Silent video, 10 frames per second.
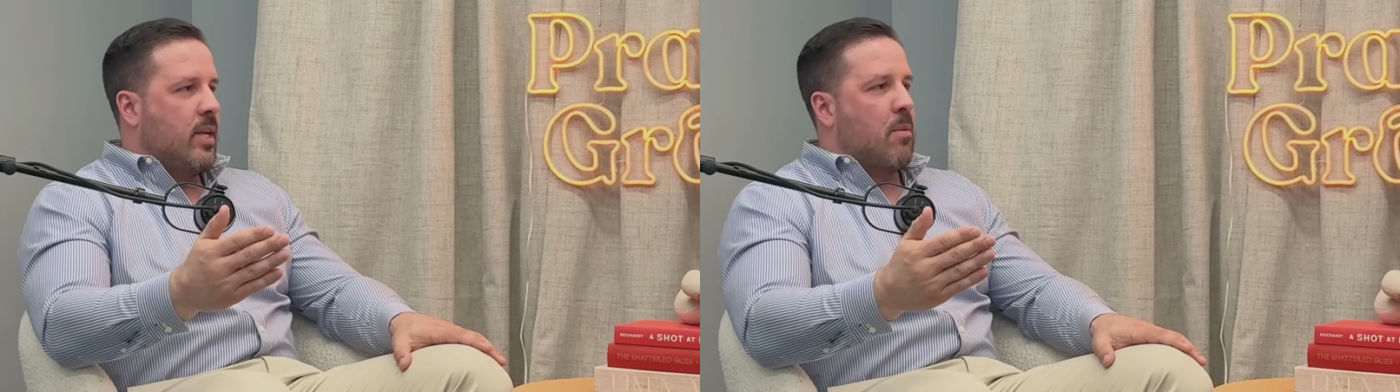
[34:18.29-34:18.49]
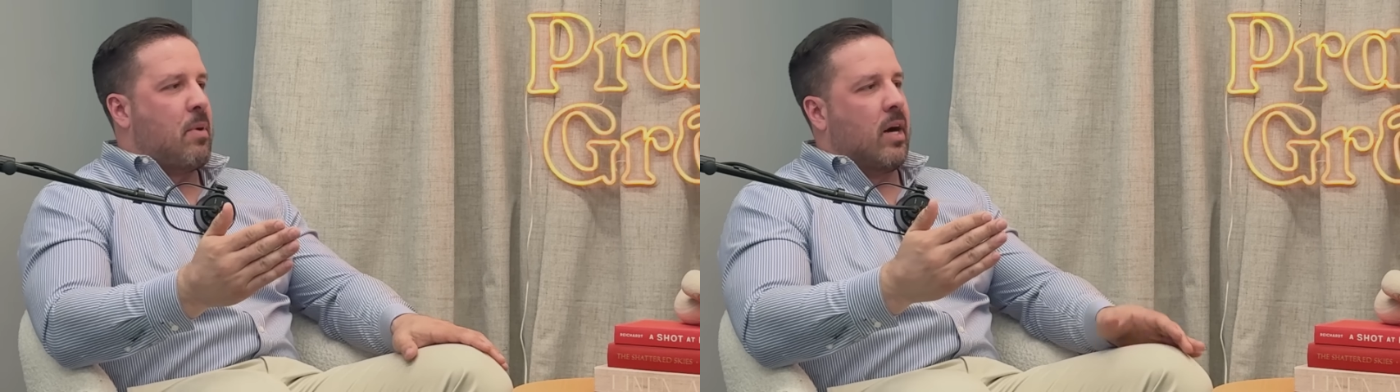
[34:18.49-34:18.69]

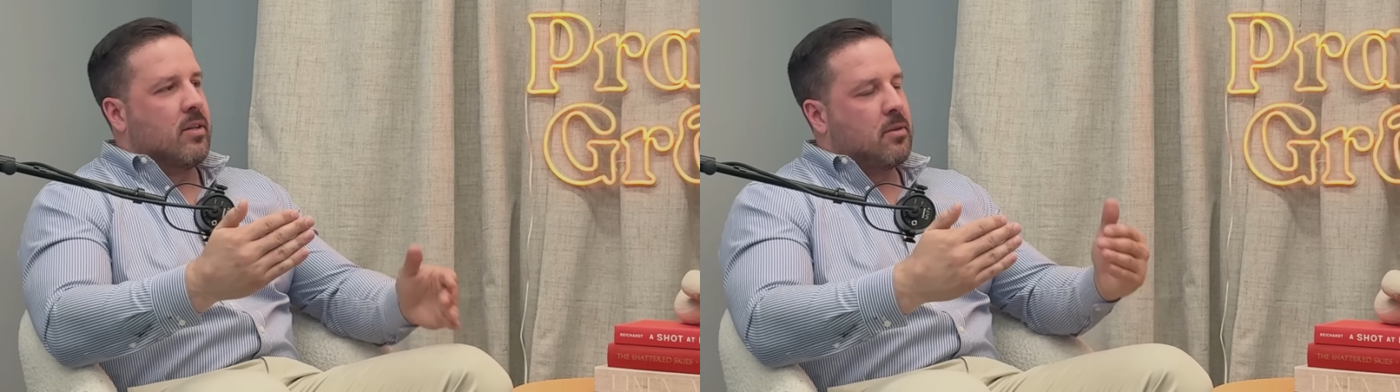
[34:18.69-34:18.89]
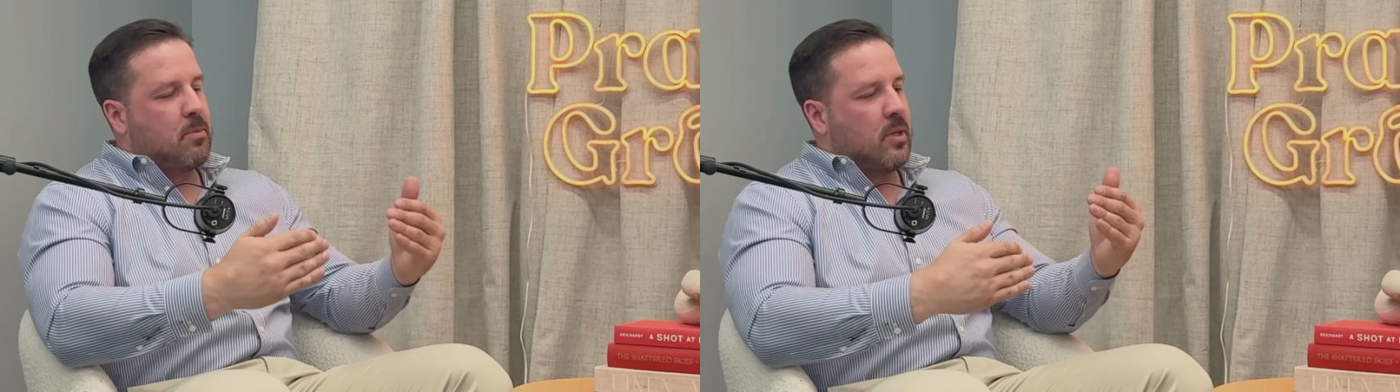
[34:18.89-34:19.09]
It
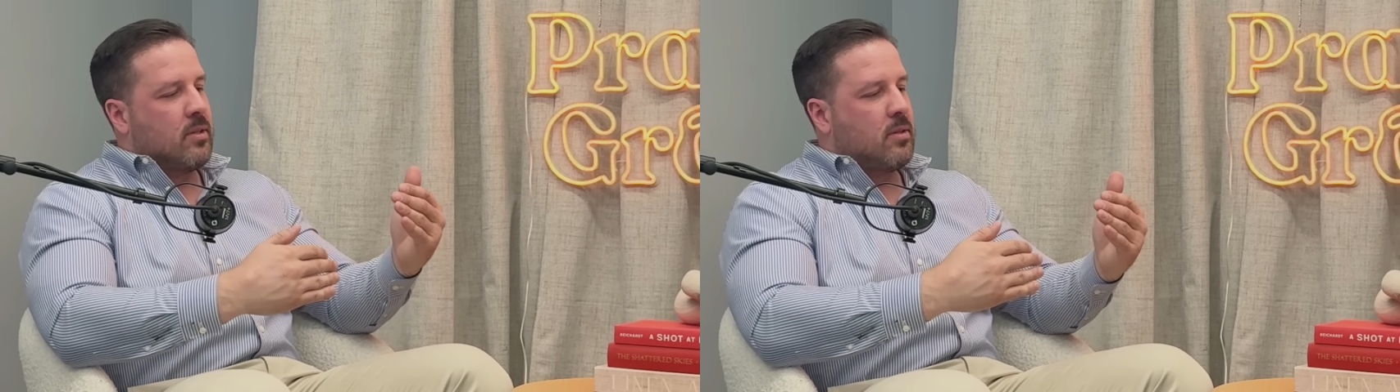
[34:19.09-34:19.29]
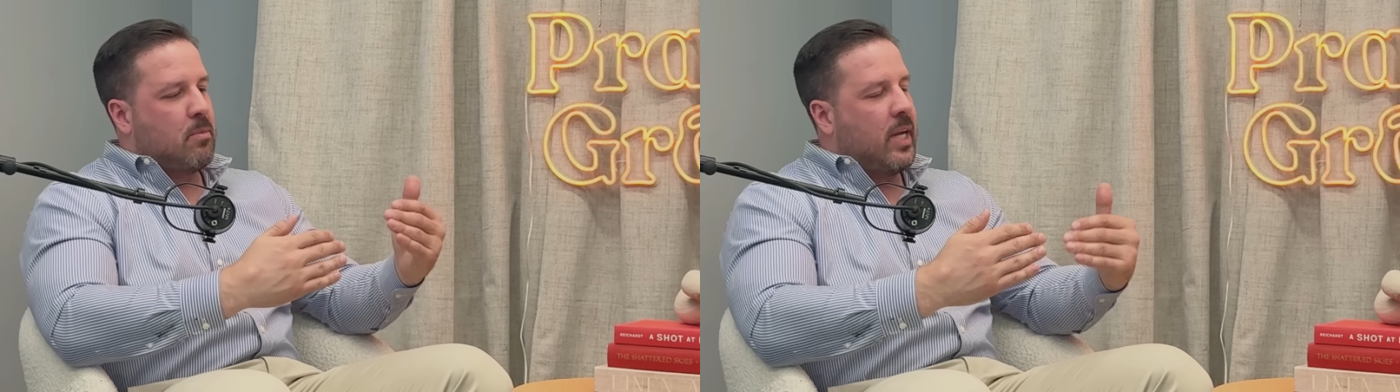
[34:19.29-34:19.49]
balance
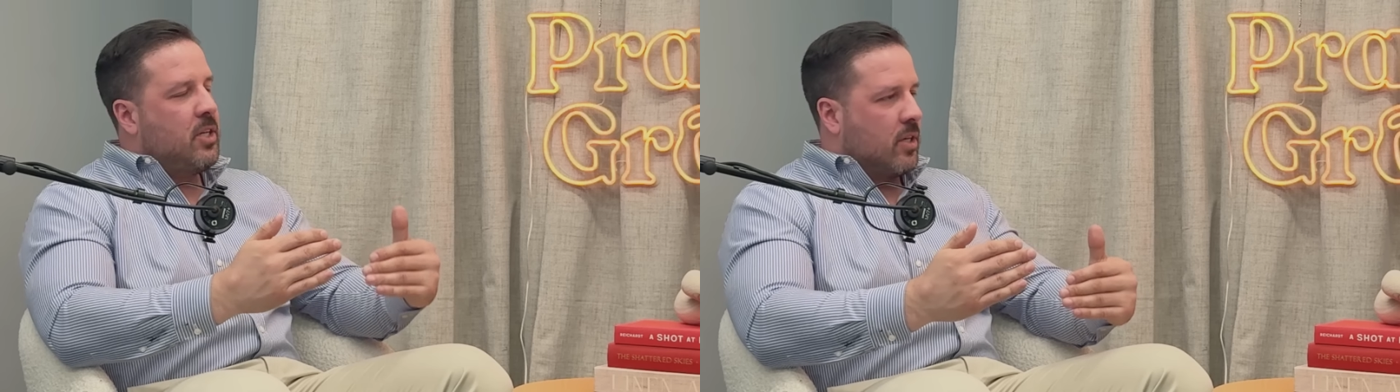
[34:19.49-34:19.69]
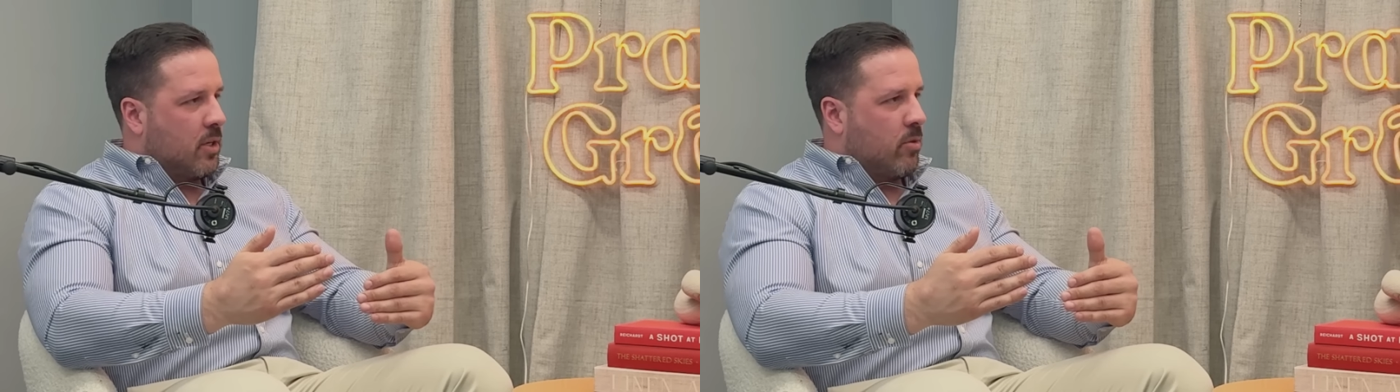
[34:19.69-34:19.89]
bills the
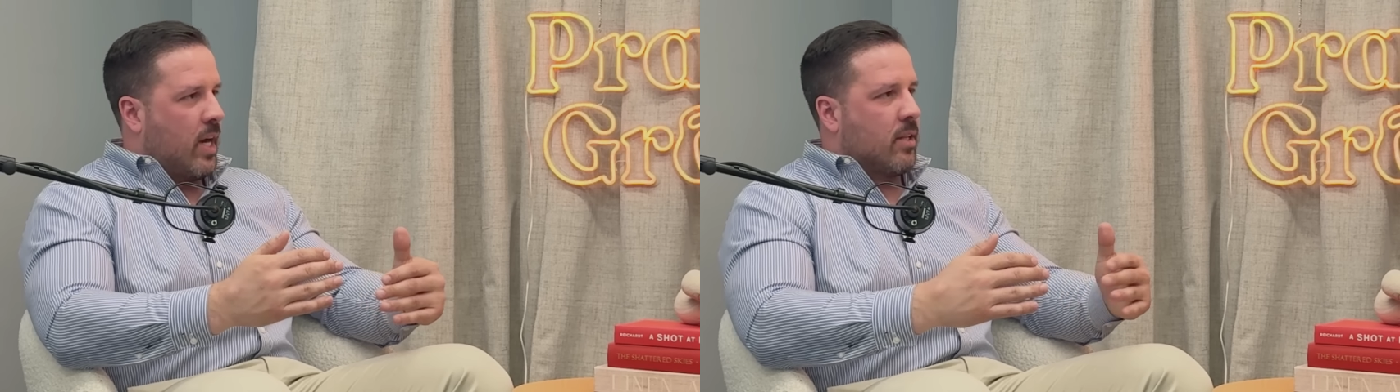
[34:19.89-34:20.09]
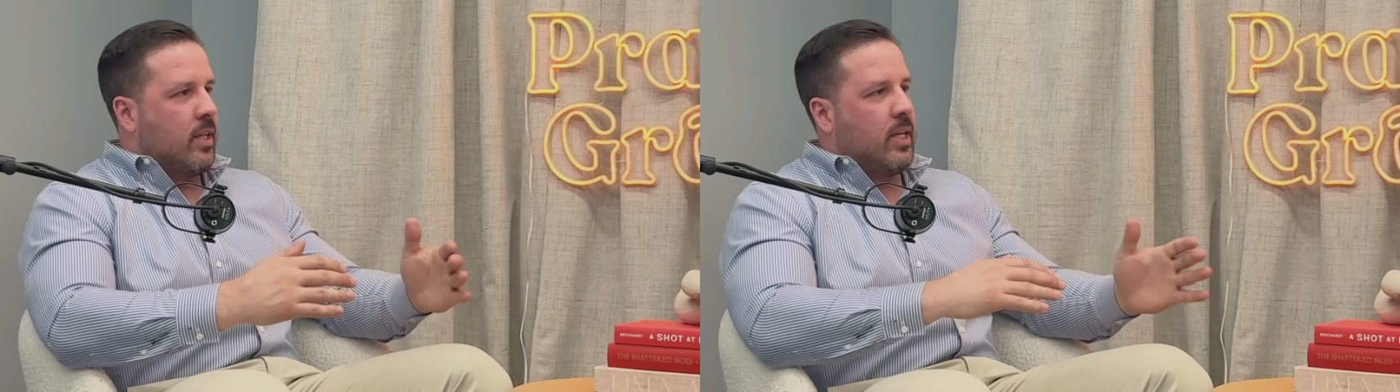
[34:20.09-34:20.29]
patient
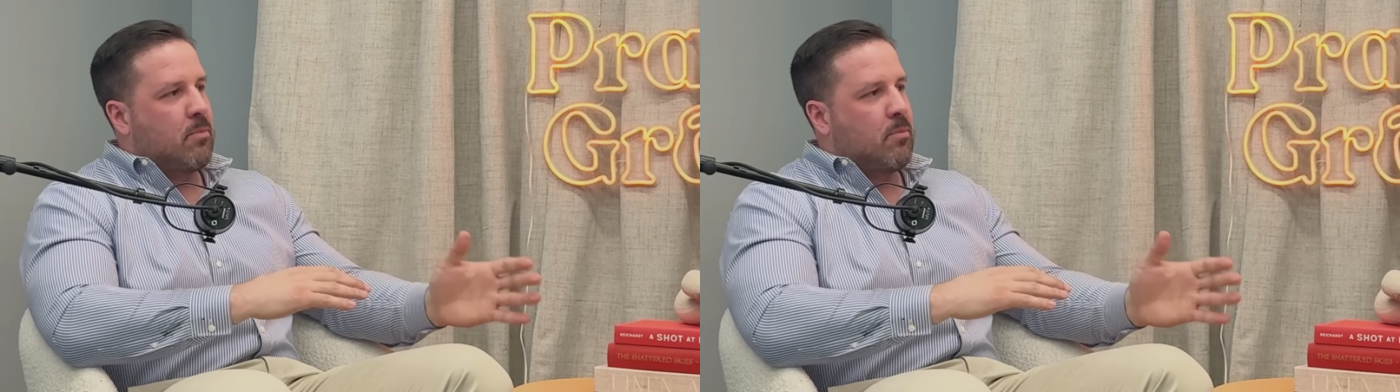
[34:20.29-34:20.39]
correctly.